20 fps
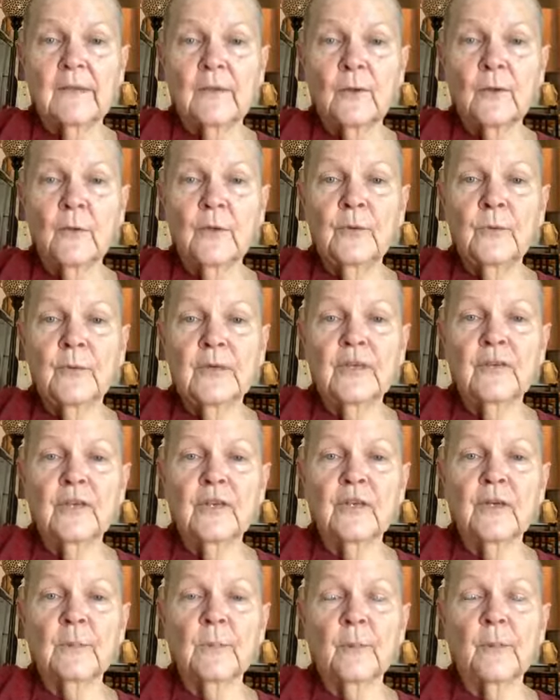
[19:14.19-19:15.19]
So when we
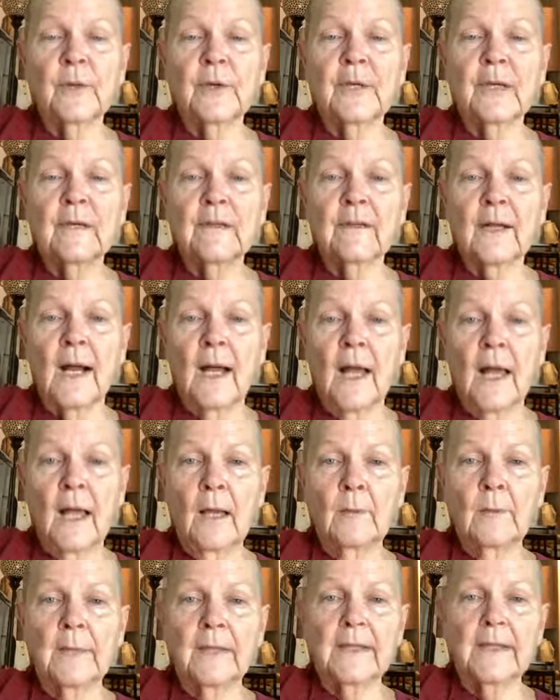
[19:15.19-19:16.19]
just breathe
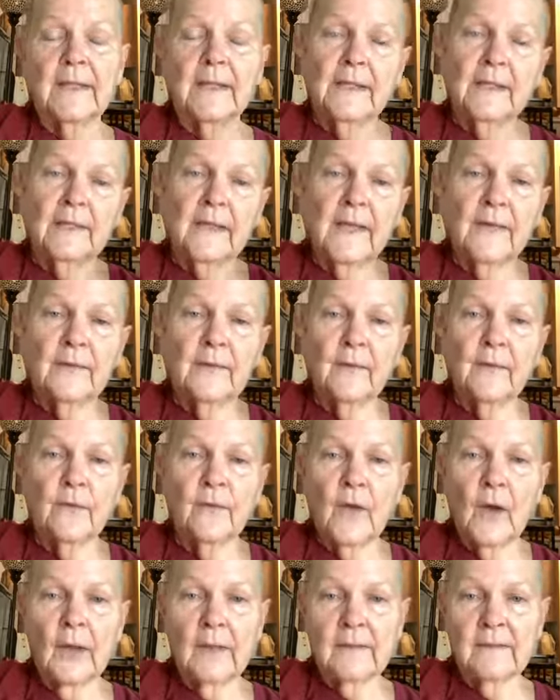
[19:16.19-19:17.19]
calmly and let the
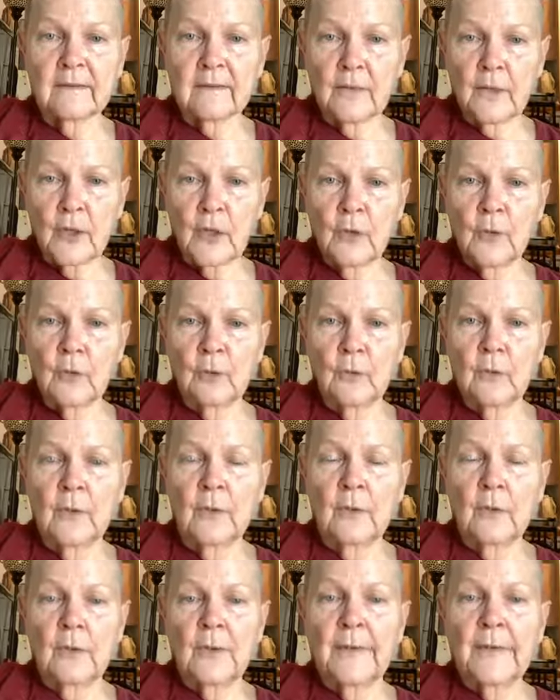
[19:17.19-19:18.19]
thoughts go,
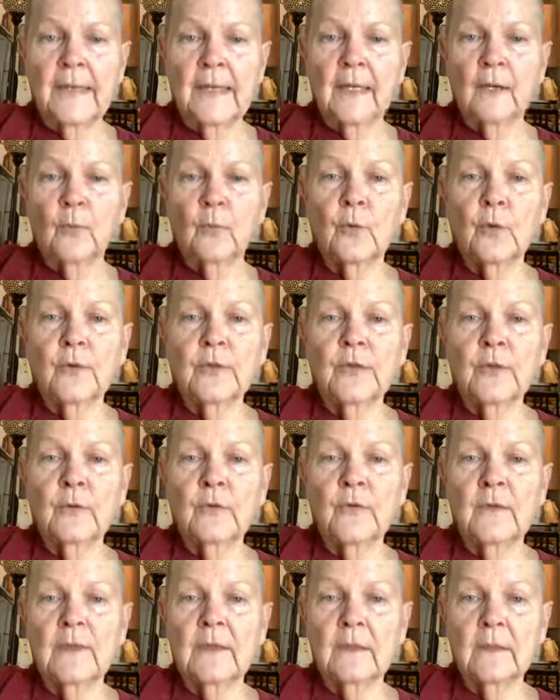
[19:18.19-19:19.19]
we're
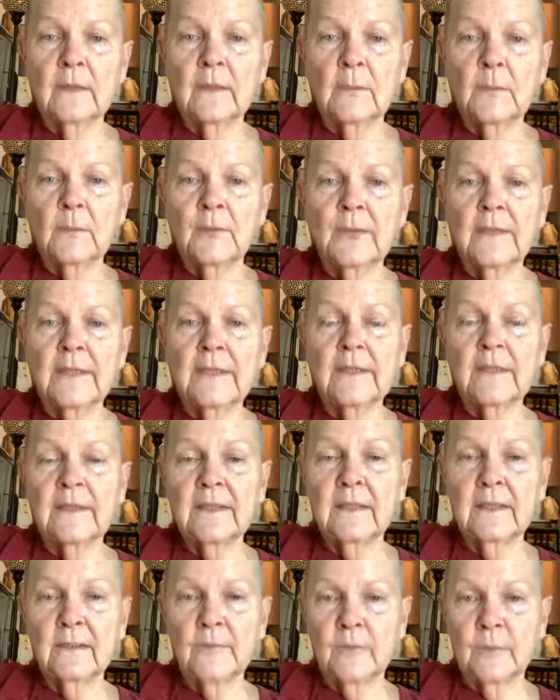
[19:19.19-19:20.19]
using a
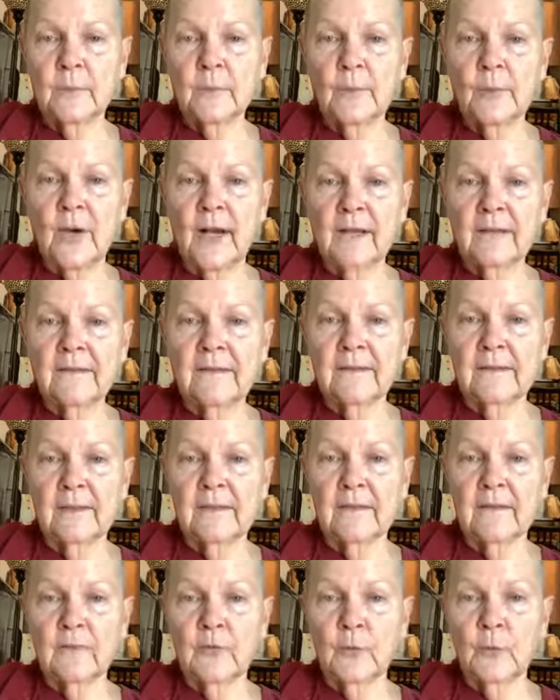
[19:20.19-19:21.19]
completely different
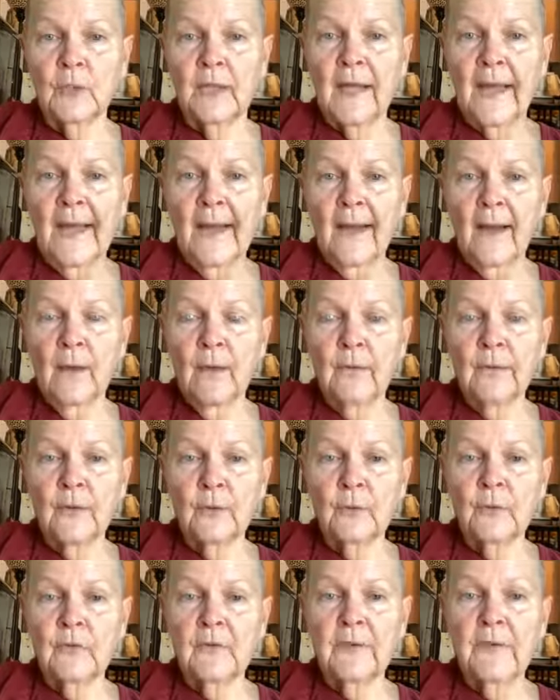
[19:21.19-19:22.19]
process to allow
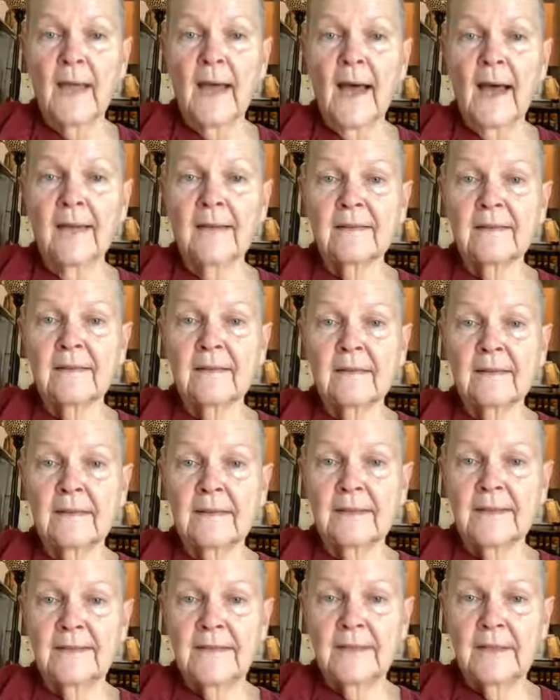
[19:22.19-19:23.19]
those knots
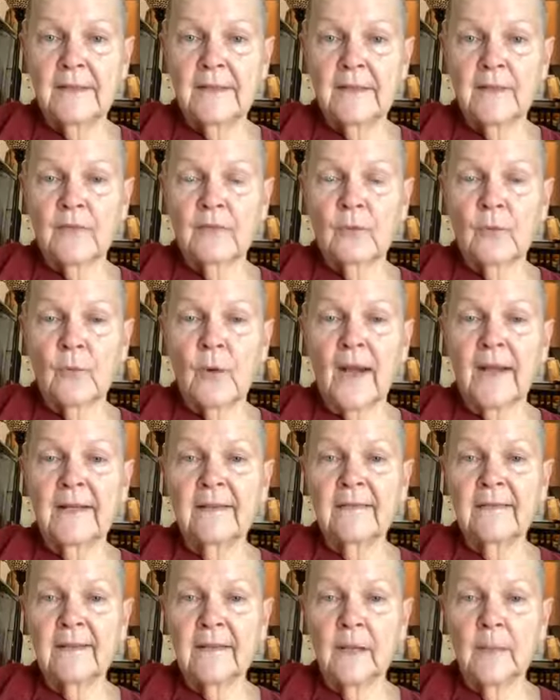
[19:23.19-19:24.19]
to
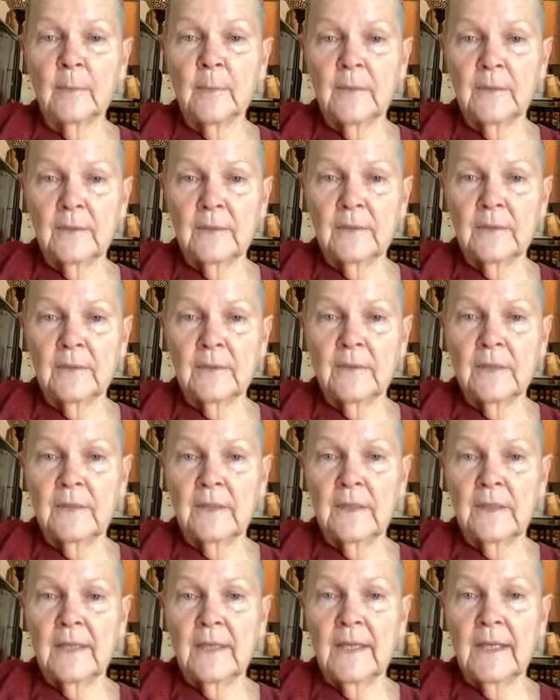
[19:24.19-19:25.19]
rise up
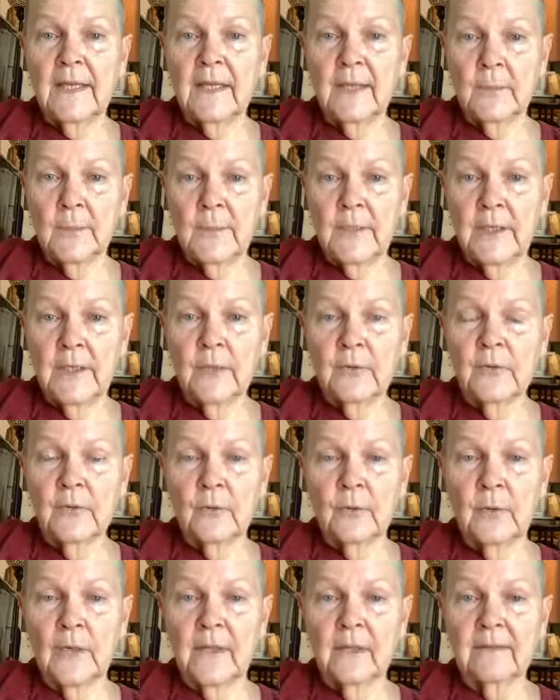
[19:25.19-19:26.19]
and appear
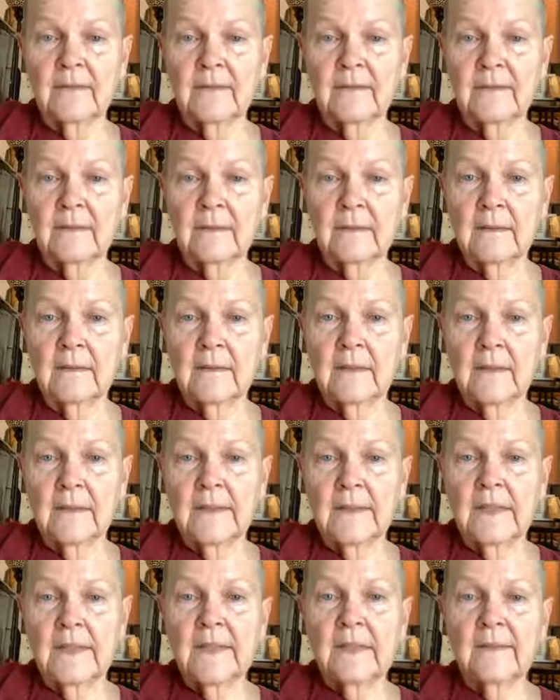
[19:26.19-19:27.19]
to us.
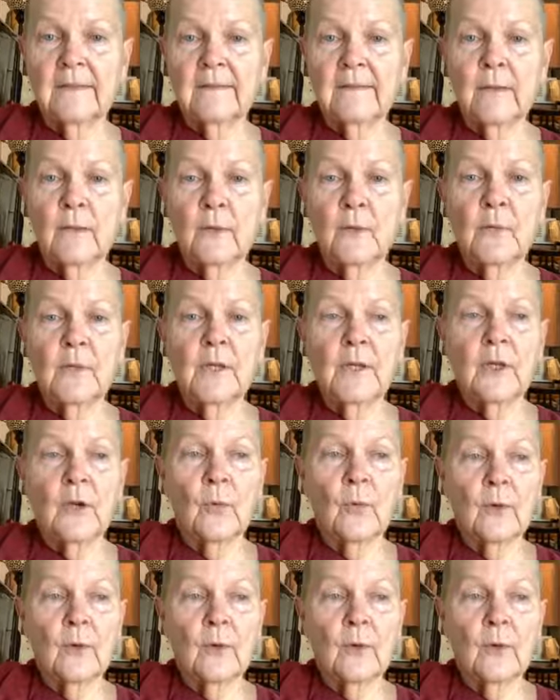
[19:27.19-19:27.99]
So